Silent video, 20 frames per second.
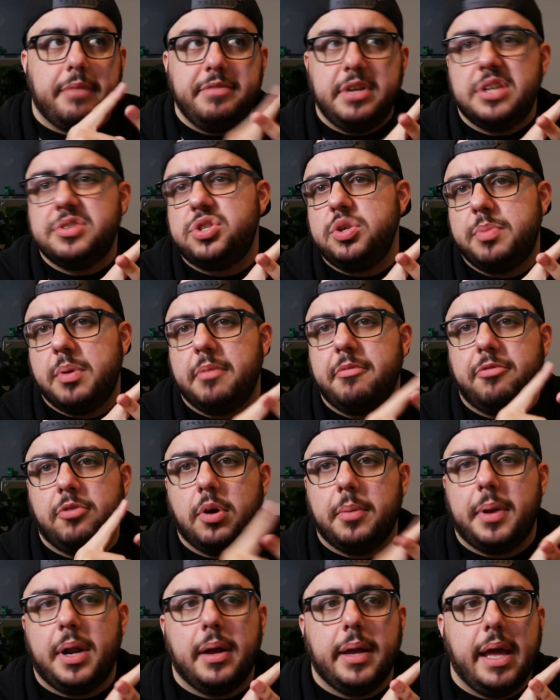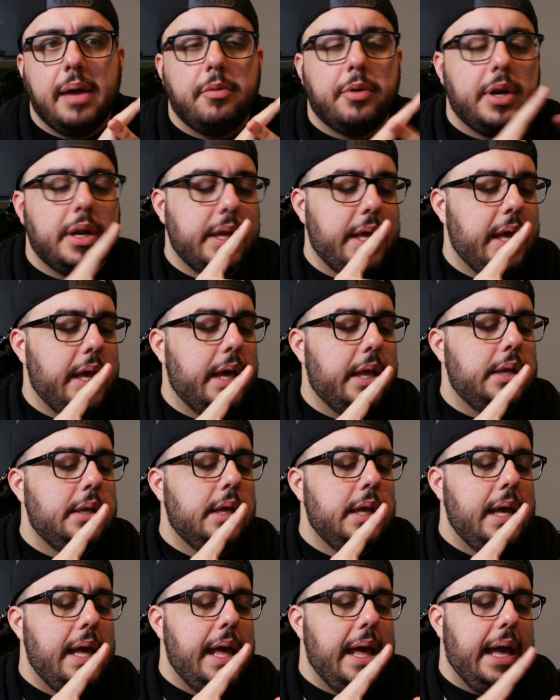I've done Super before, but I'll get one again.
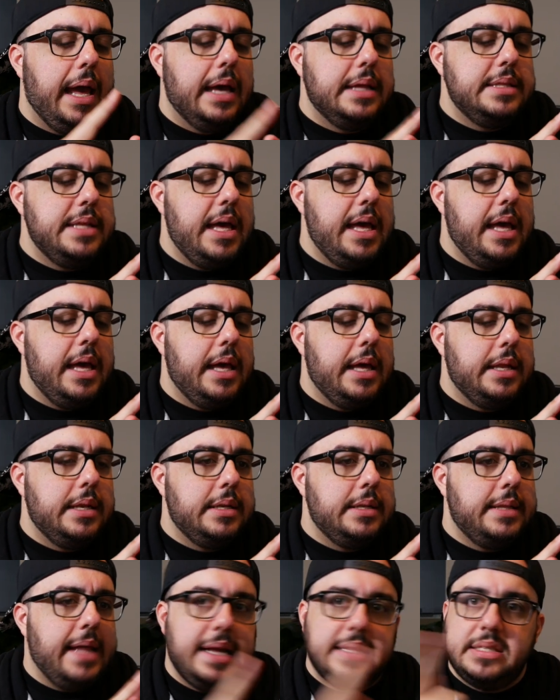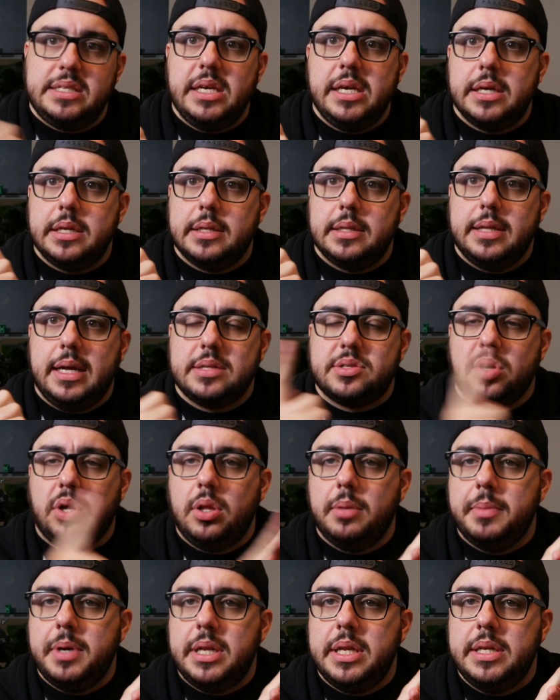And then that's it. That's
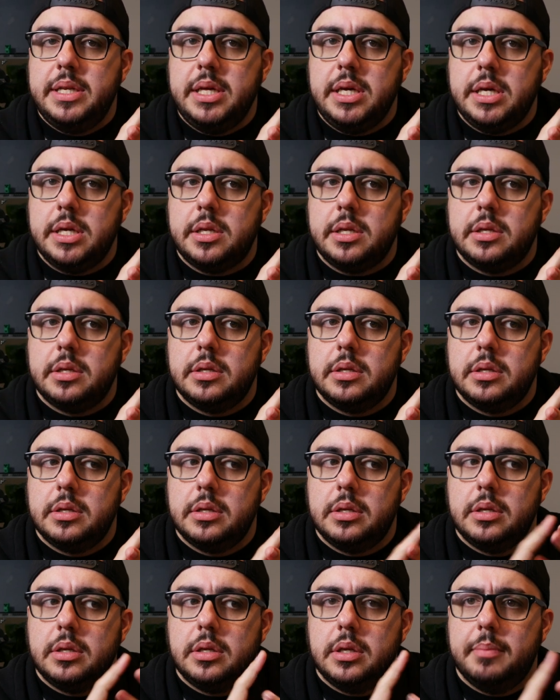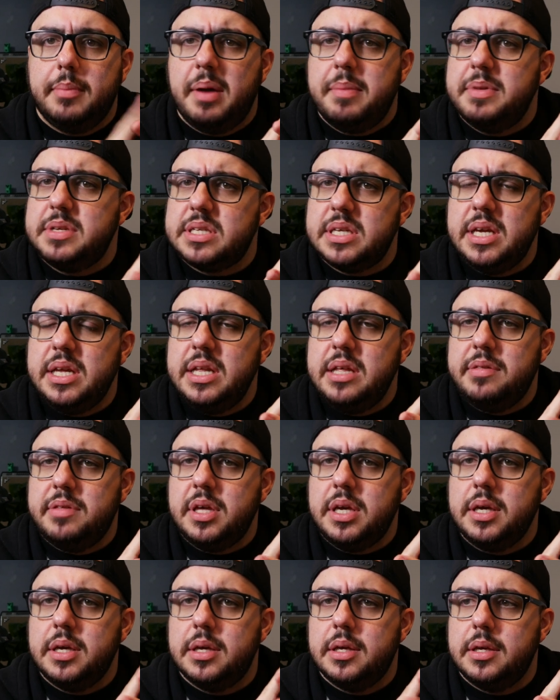all I'm gonna need. Am I missing
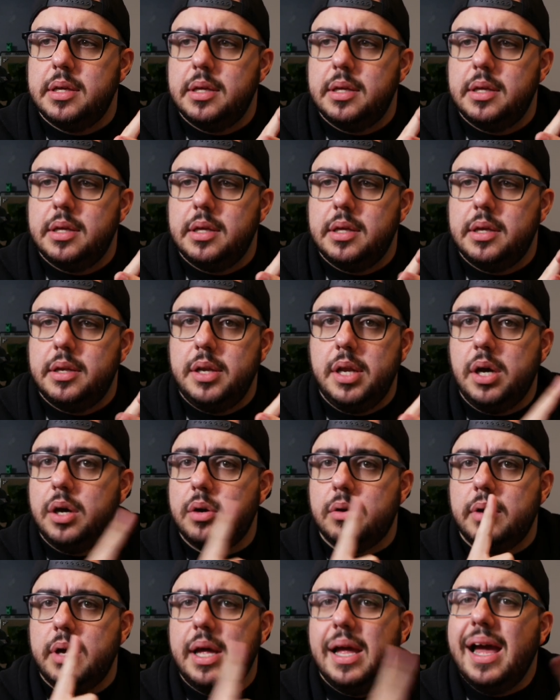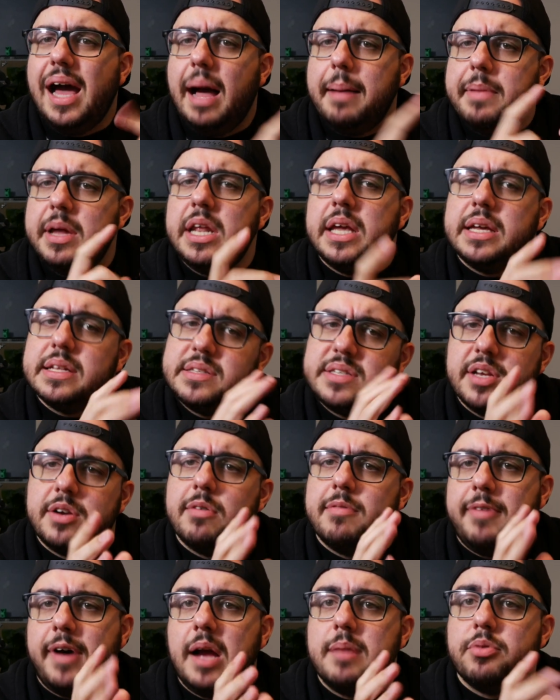anything? No. I'm gonna
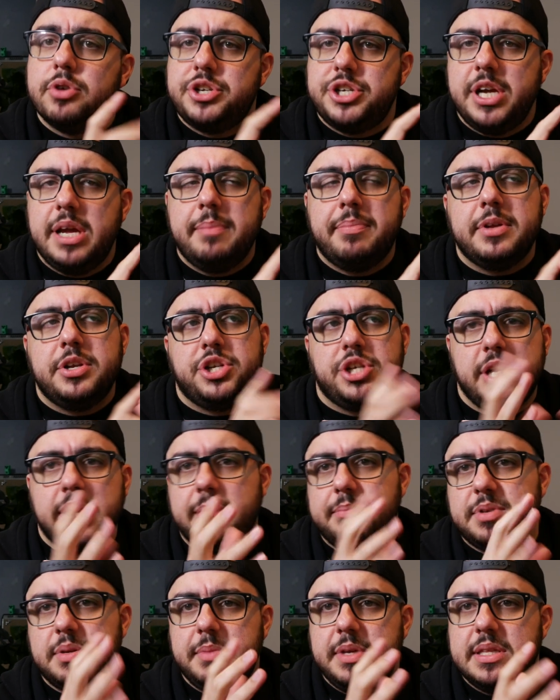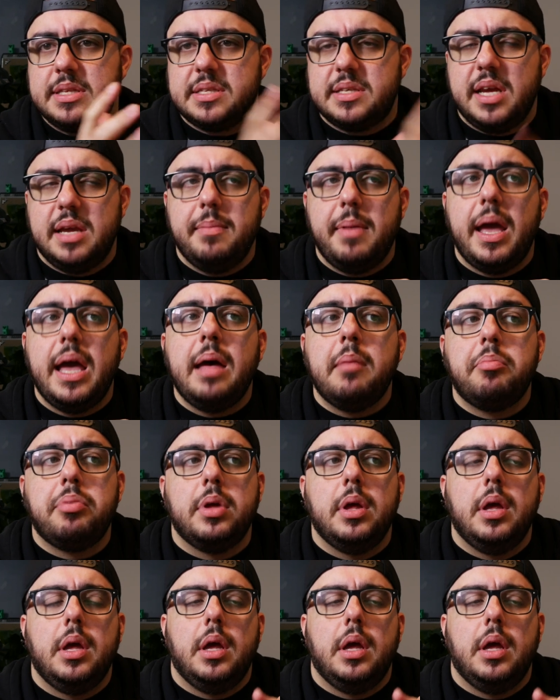consider Vibro Champ and Champ to be the same amp.